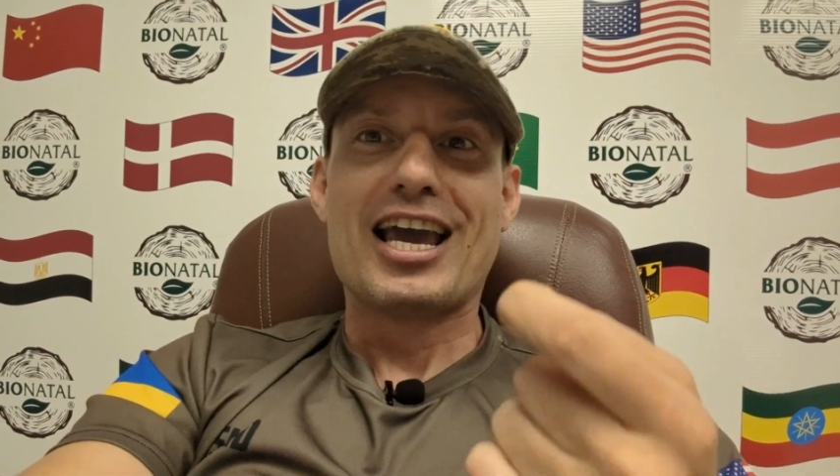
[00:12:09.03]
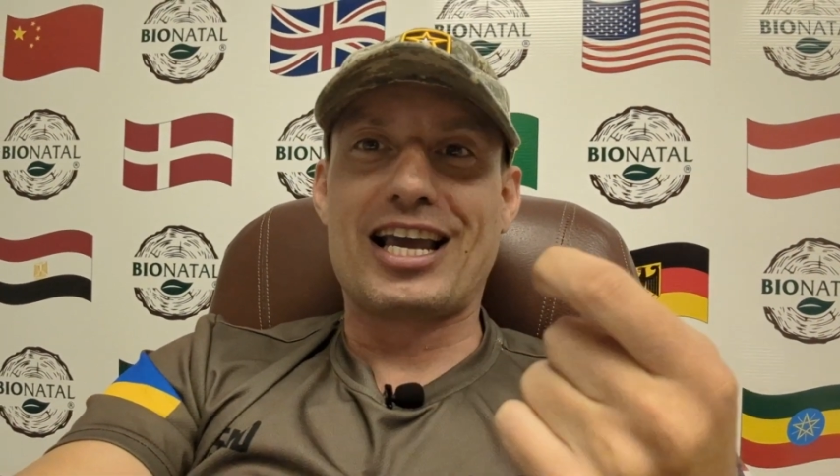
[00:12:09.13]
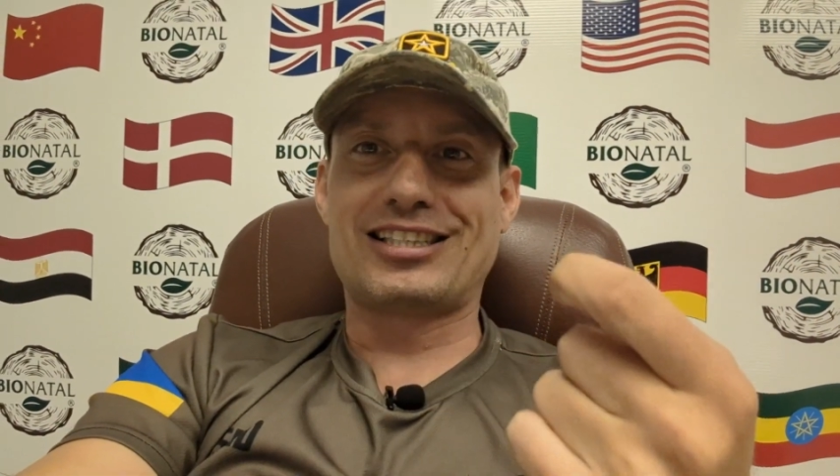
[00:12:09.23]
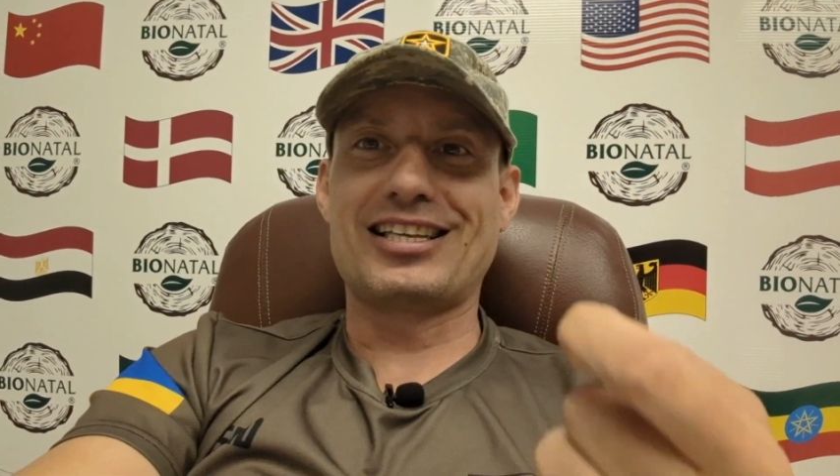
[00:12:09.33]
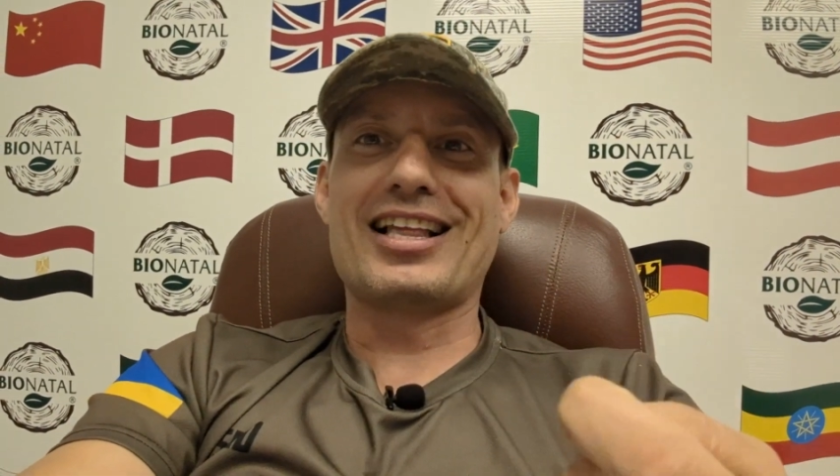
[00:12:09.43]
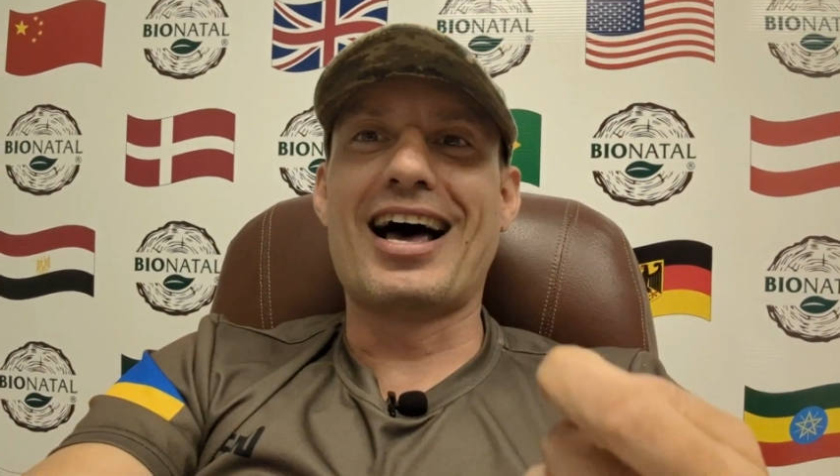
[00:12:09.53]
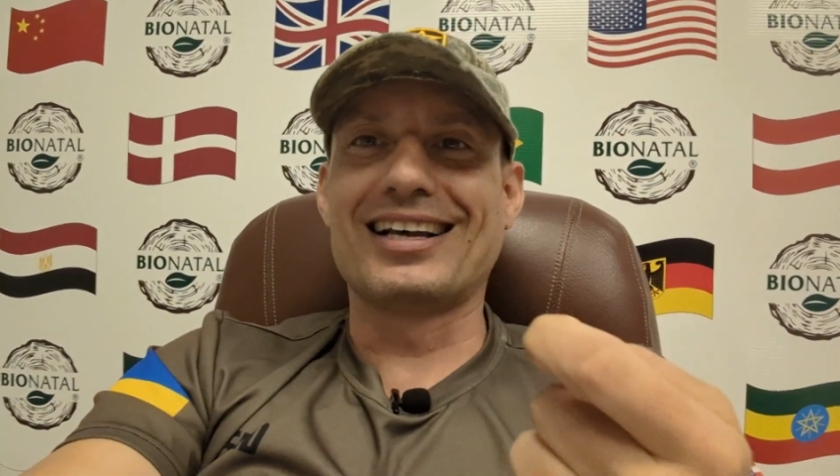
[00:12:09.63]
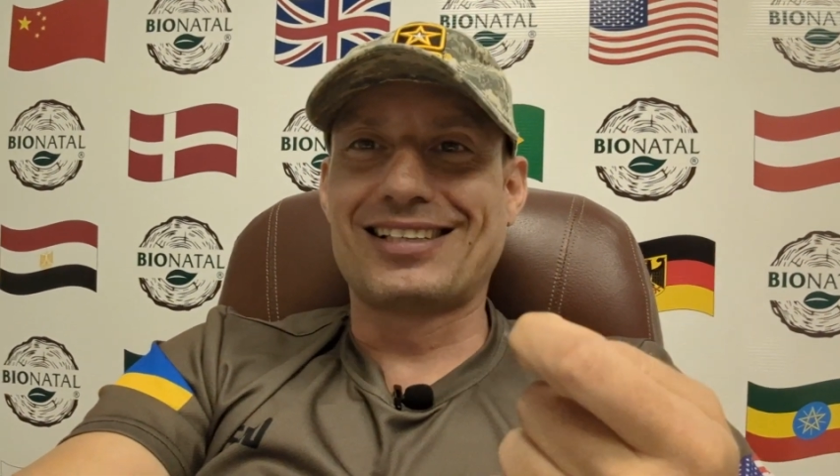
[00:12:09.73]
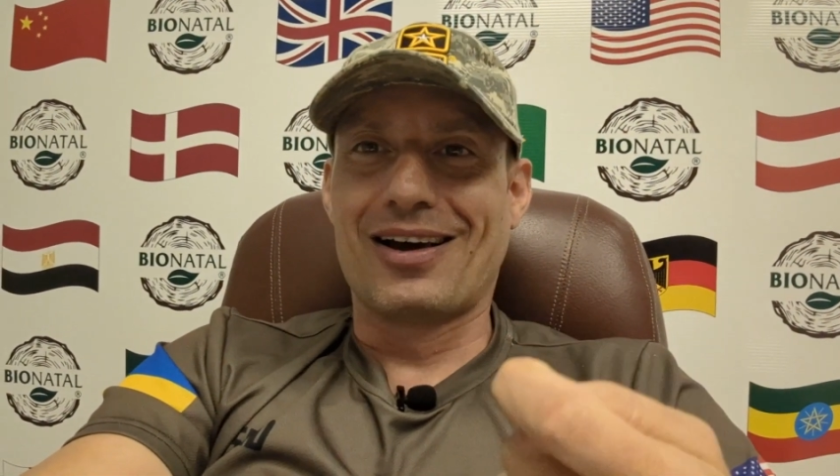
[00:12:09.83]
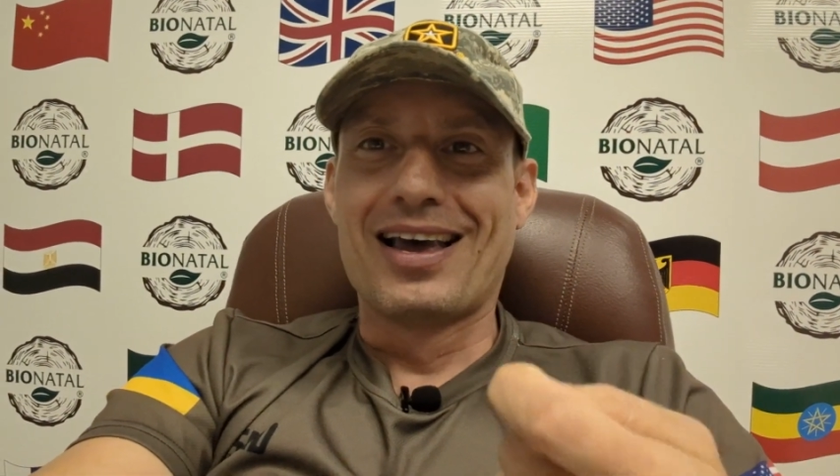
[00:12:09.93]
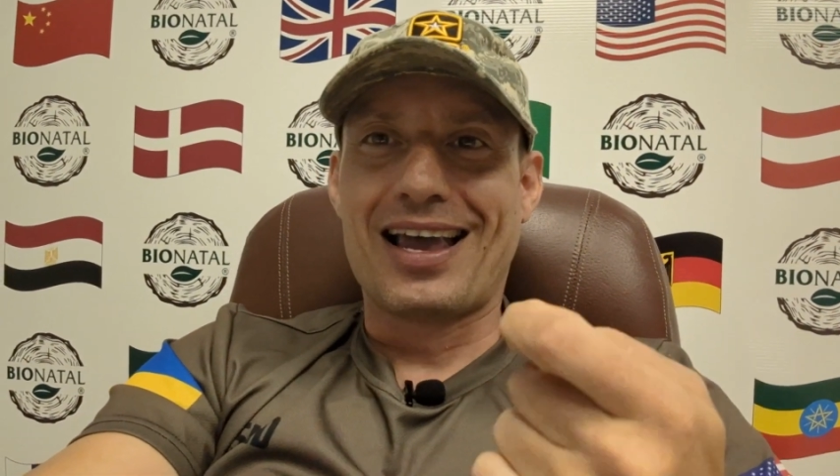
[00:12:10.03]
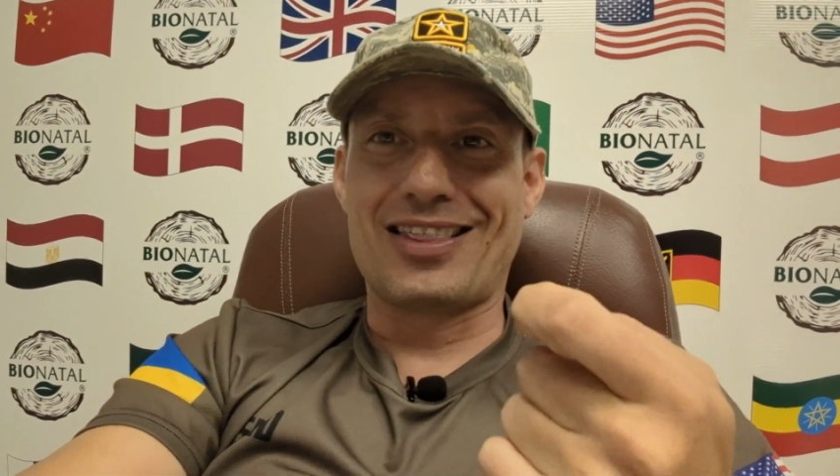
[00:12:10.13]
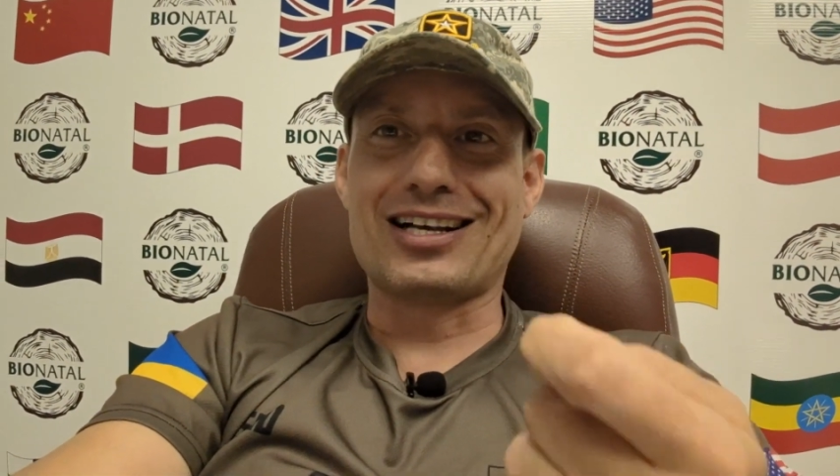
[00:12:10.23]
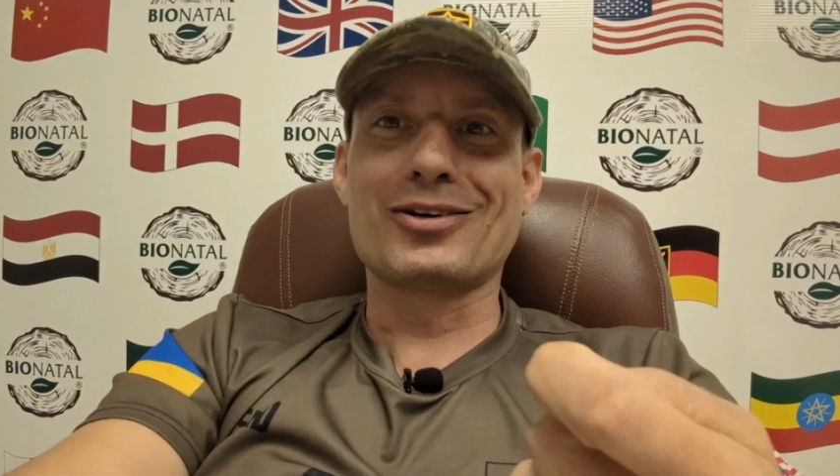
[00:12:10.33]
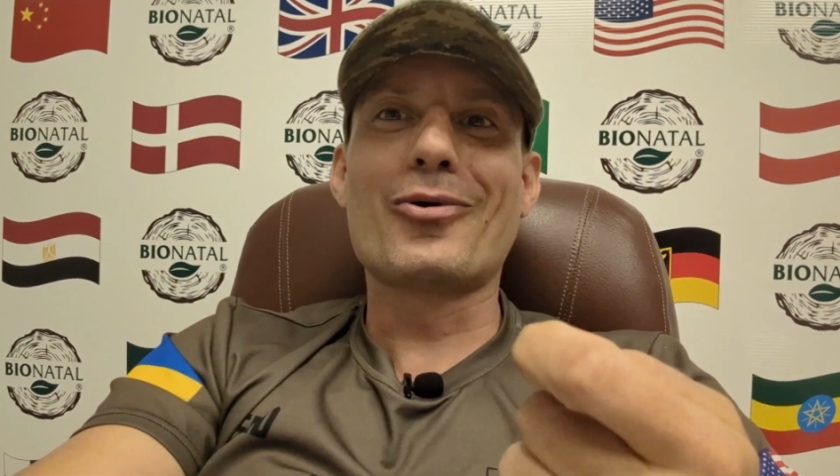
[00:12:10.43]
It's another,
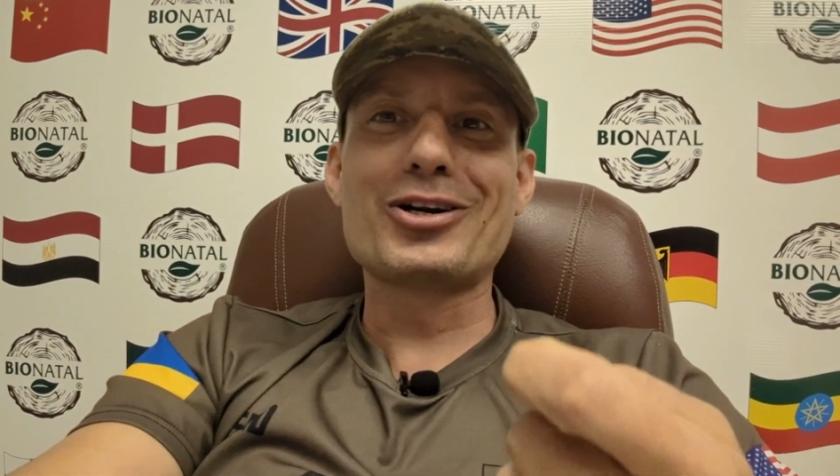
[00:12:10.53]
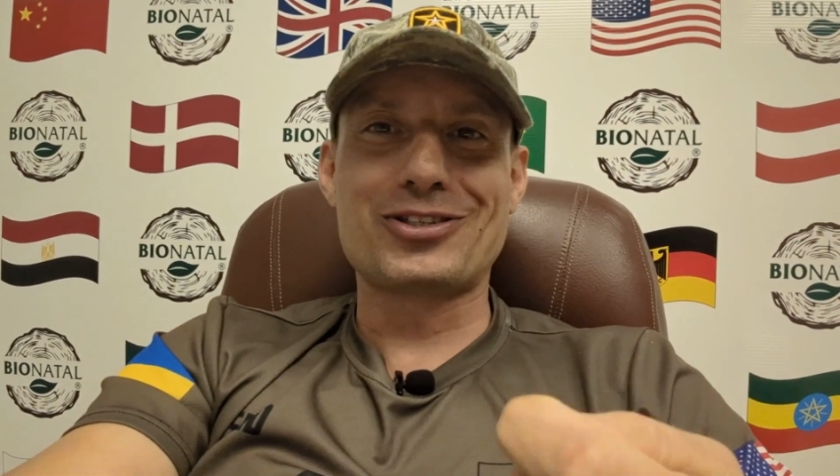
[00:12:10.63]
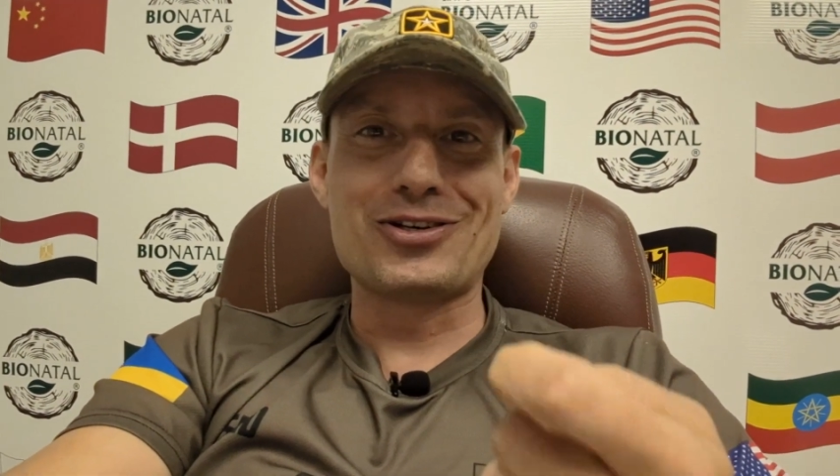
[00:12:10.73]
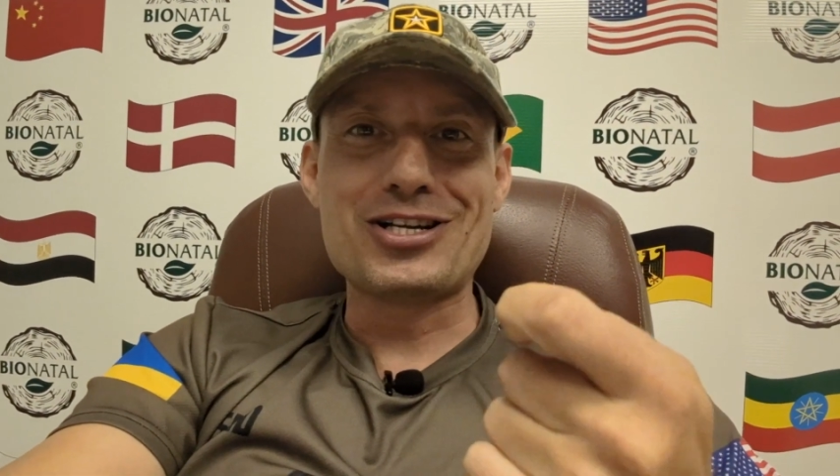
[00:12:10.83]
in other words,